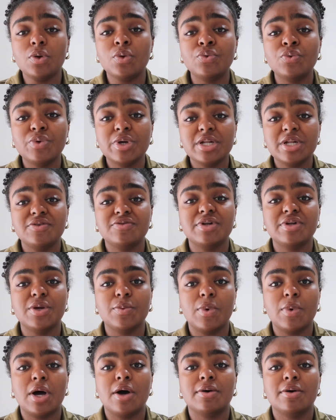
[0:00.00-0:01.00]

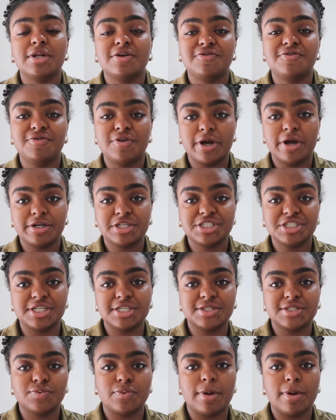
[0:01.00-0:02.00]
really well, and it
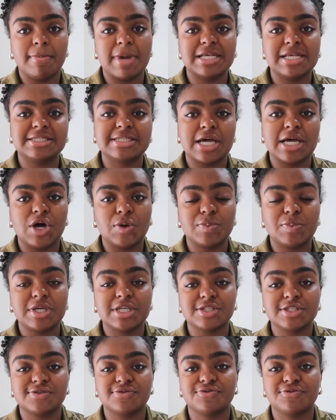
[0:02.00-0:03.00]
flourishes when my scalp
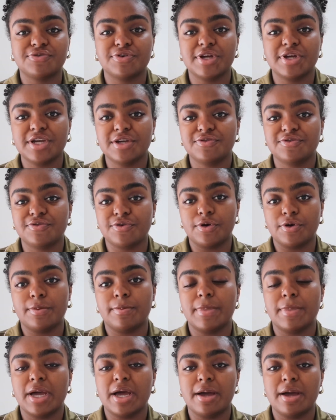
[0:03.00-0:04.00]
is free
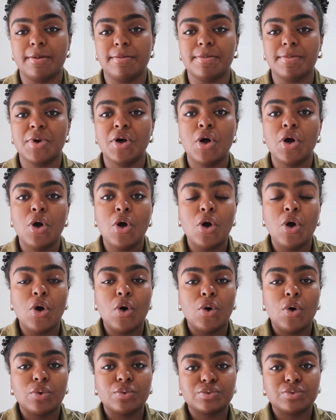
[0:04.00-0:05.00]
from
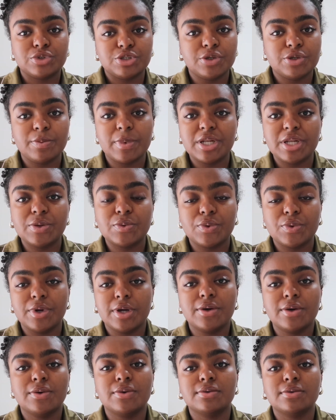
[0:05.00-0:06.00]
too many
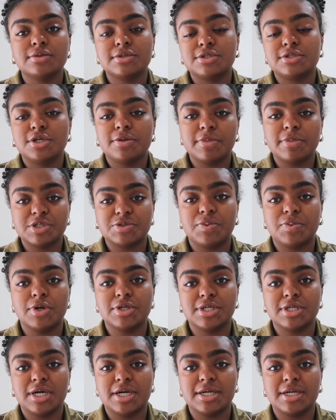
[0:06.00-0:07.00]
oils, too much
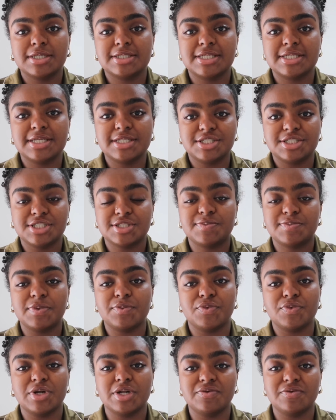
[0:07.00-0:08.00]
product. It's just
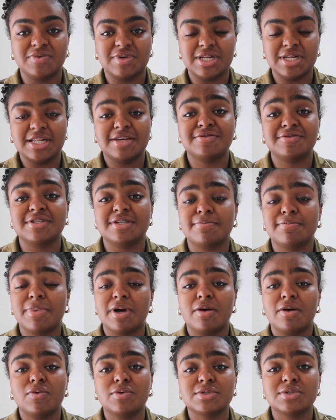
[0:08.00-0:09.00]
been really lifted.
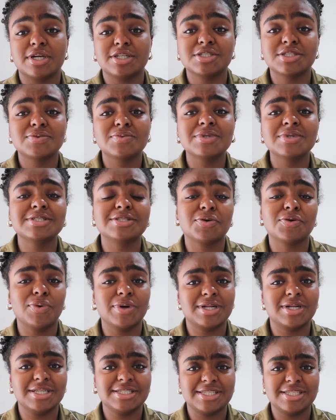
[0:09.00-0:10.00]
But also, I just wanted to
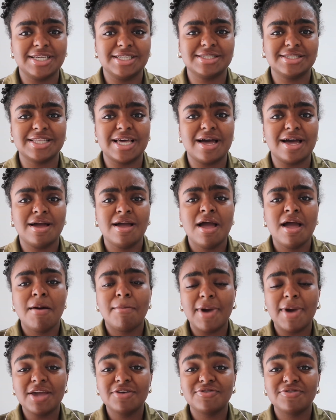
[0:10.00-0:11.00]
quickly say that
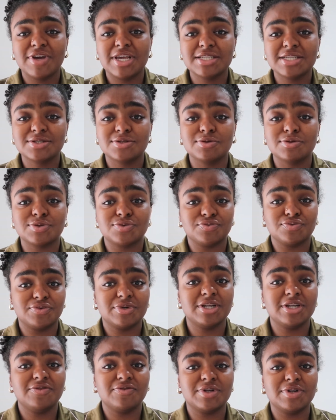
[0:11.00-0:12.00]
my face looks
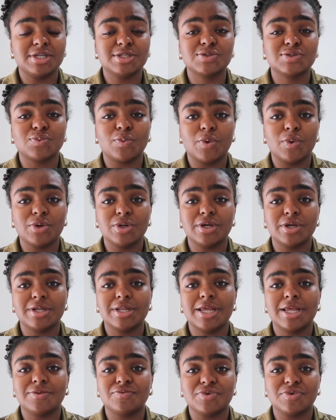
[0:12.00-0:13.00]
really
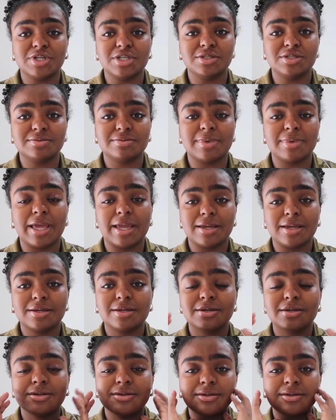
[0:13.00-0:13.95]
swollen and really like